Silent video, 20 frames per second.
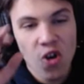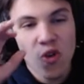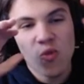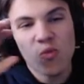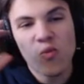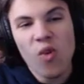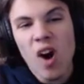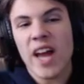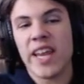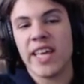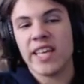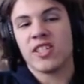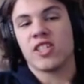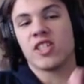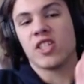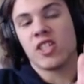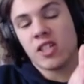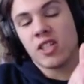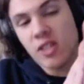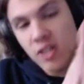What
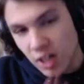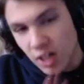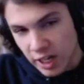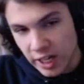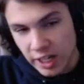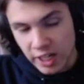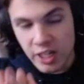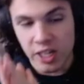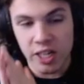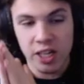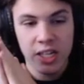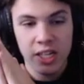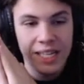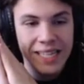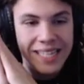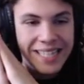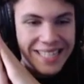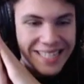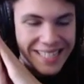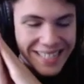is good,
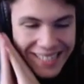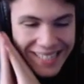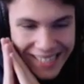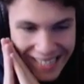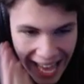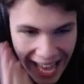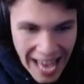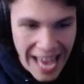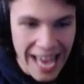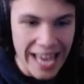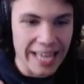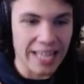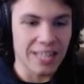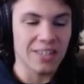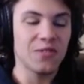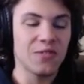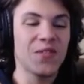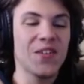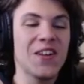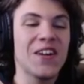
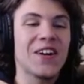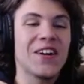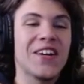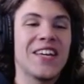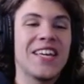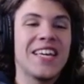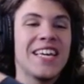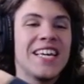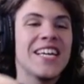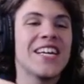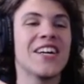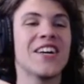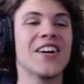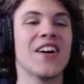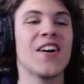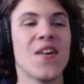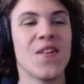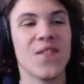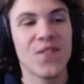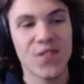gang? We are
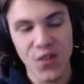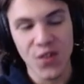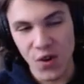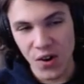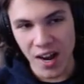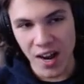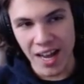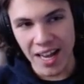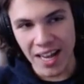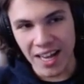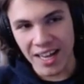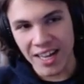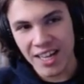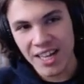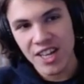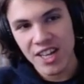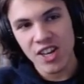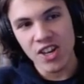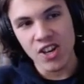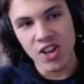here for a
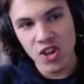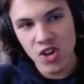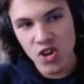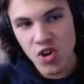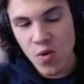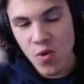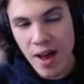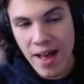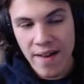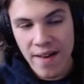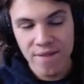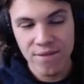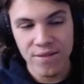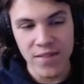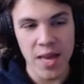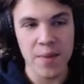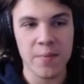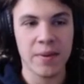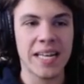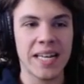new
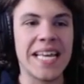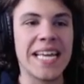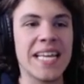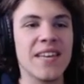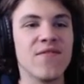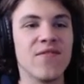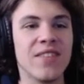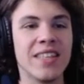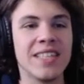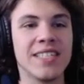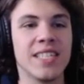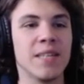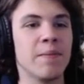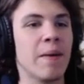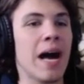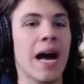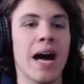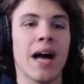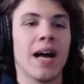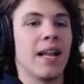FabvL
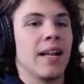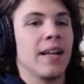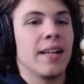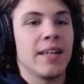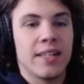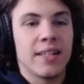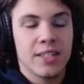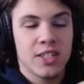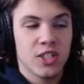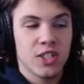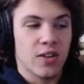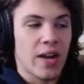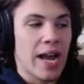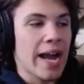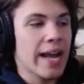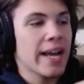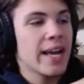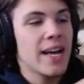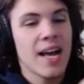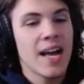Invincible
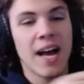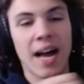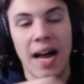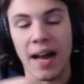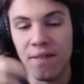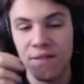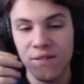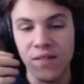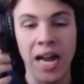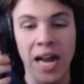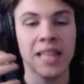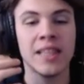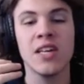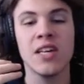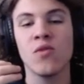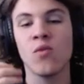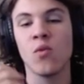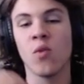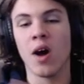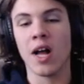track. I
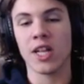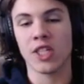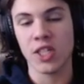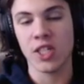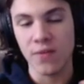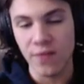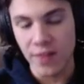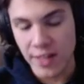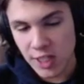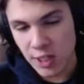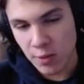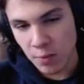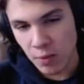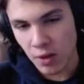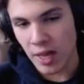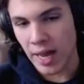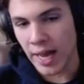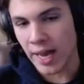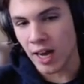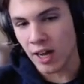finally watched
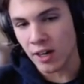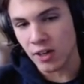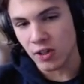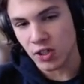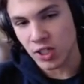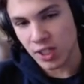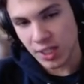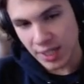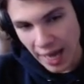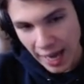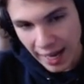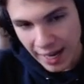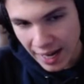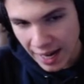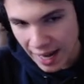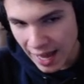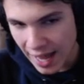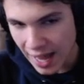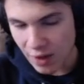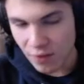Invincible. I understand
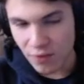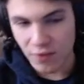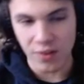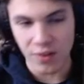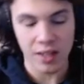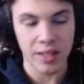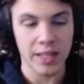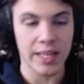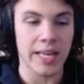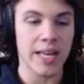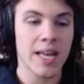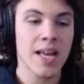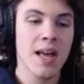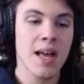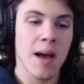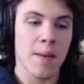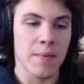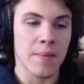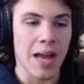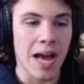it now fully.
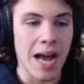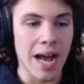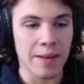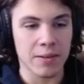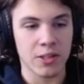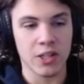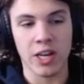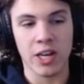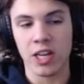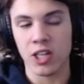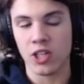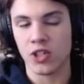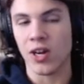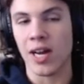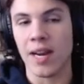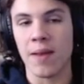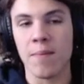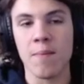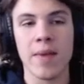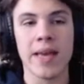Not gonna
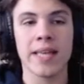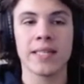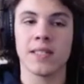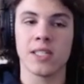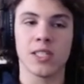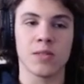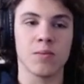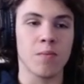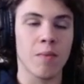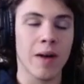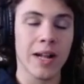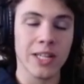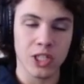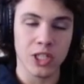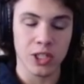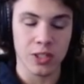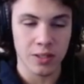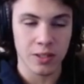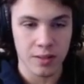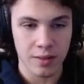try to miss as
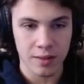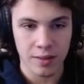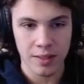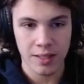much as